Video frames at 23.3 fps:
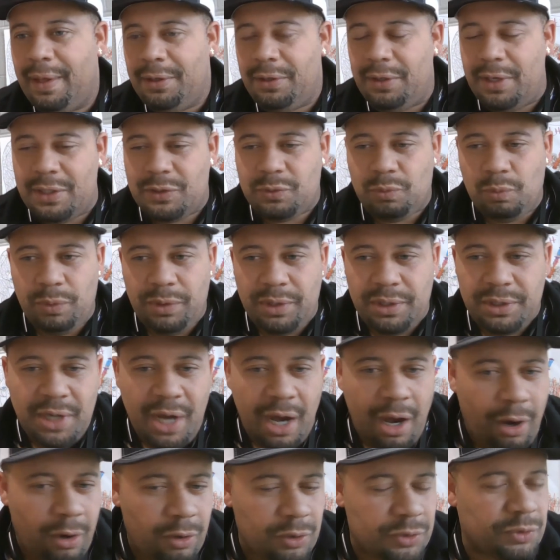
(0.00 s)
That's when the
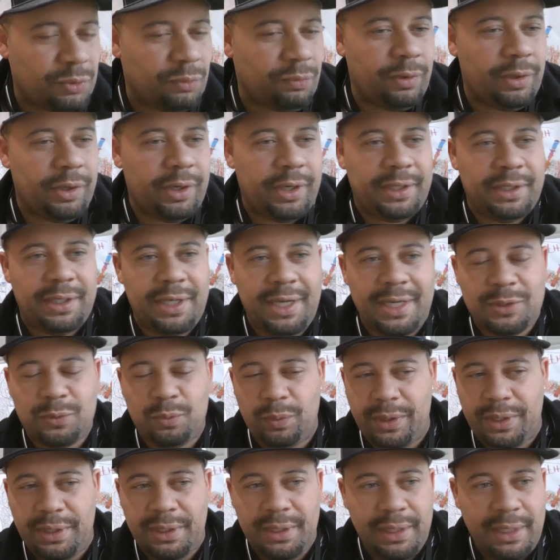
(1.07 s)
dogs will run. That's
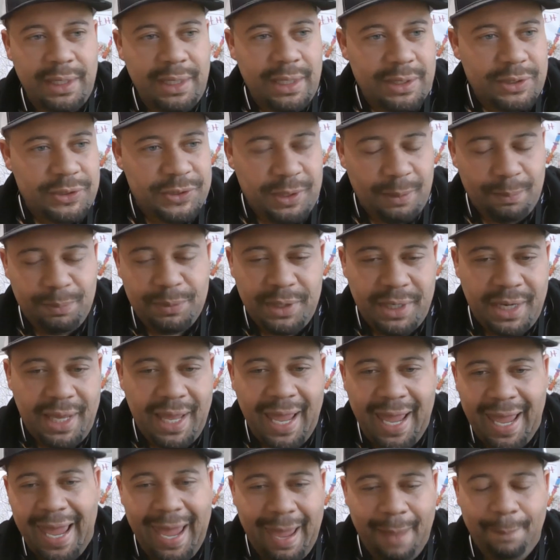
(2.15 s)
when something will
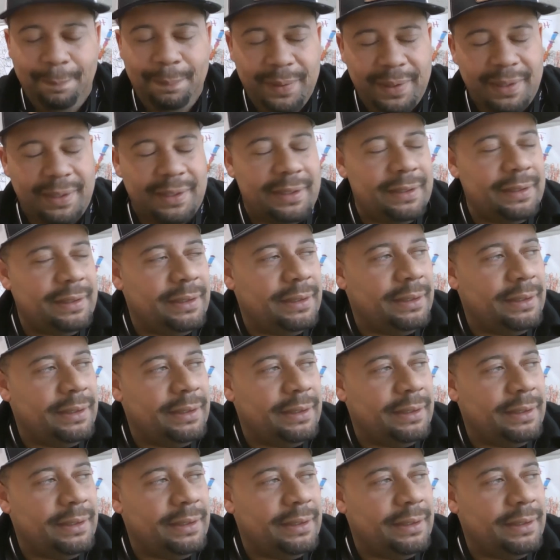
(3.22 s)
happen